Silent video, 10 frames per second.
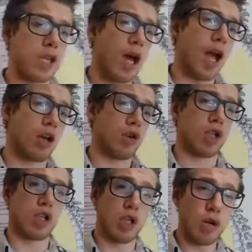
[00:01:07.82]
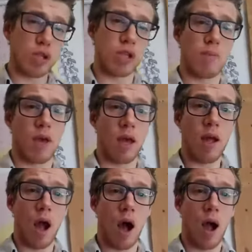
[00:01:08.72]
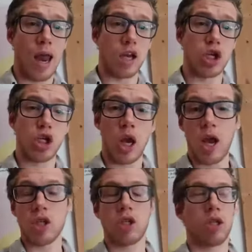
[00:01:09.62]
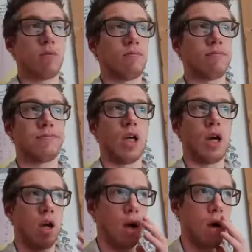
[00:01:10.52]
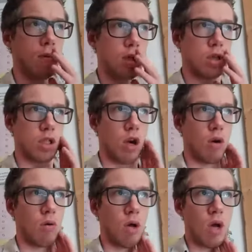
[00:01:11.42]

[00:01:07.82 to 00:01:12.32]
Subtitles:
the diagnosis used to be, and it changed a couple years ago,